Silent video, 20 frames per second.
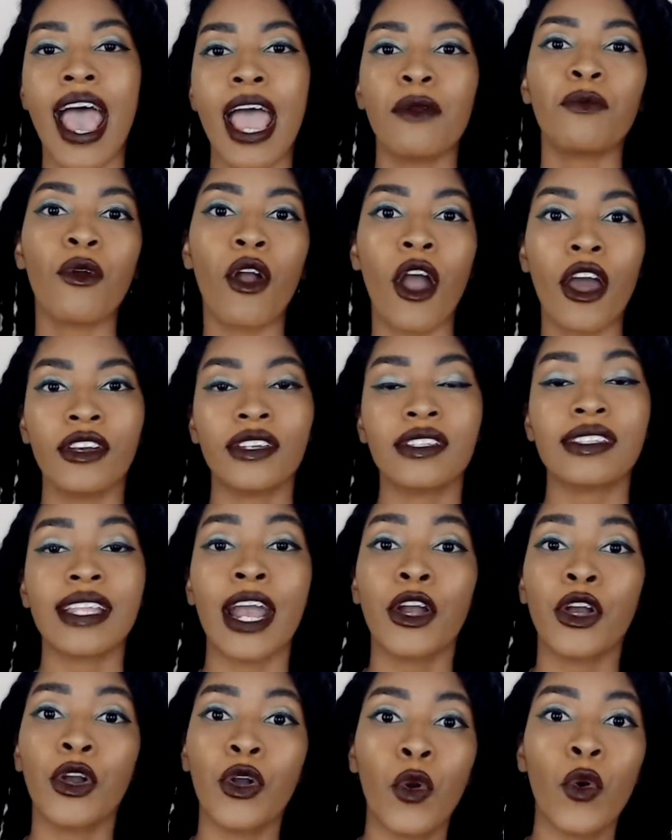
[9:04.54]
and products
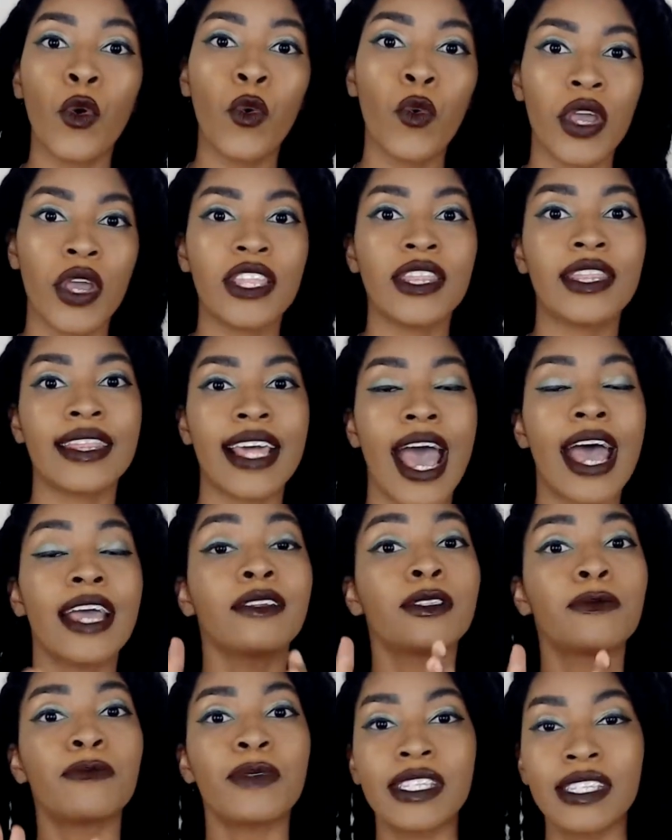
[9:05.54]
that go with that
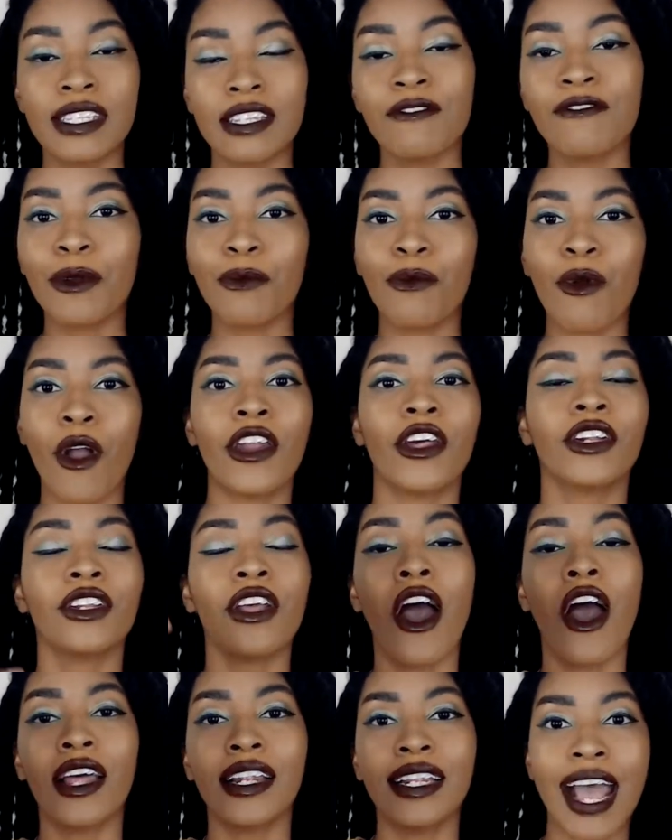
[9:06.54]
specific product
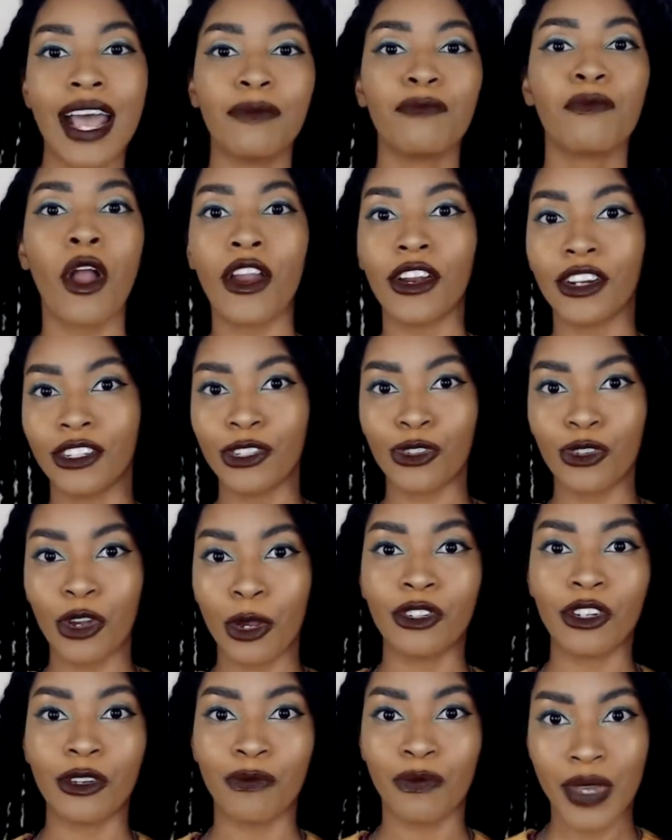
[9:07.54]
on that product
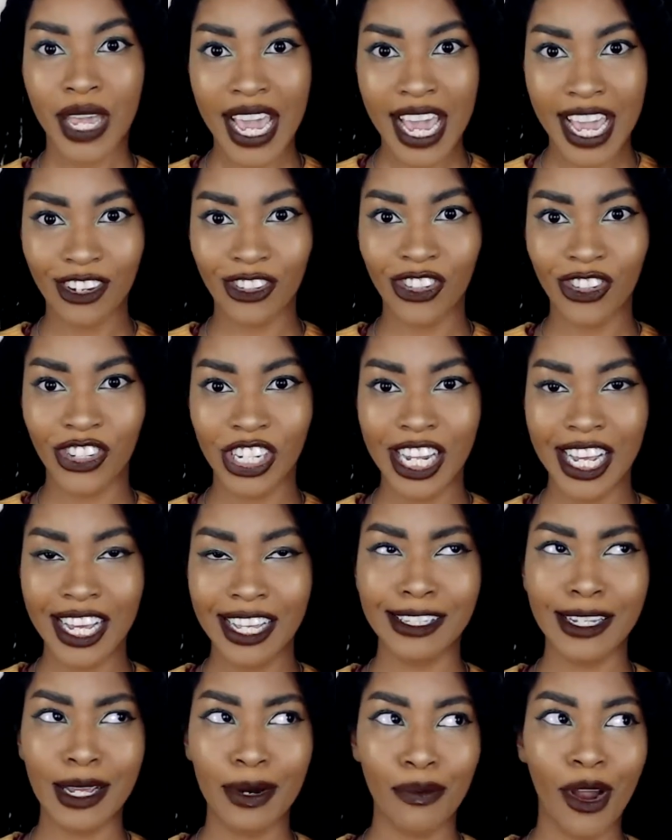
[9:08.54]
description page.
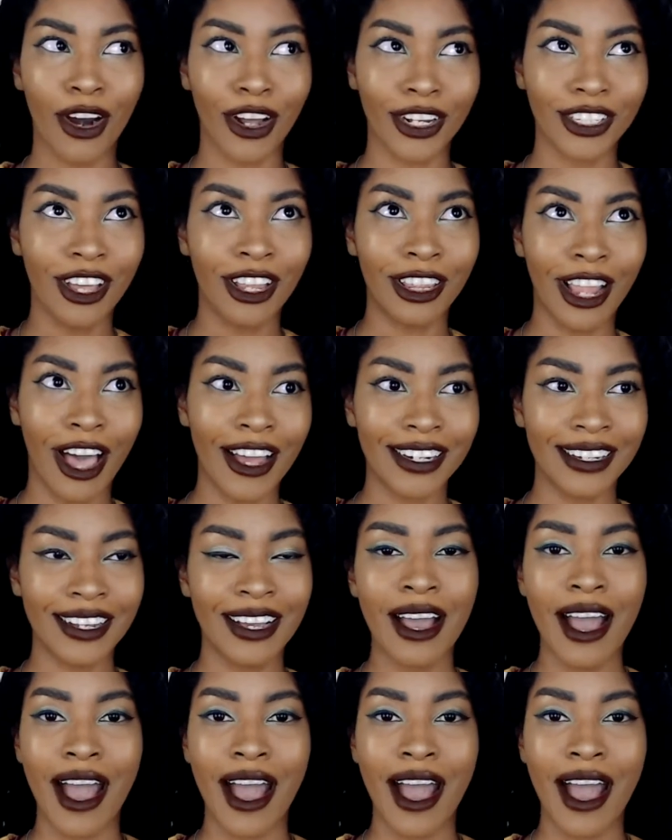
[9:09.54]
Said product a lot.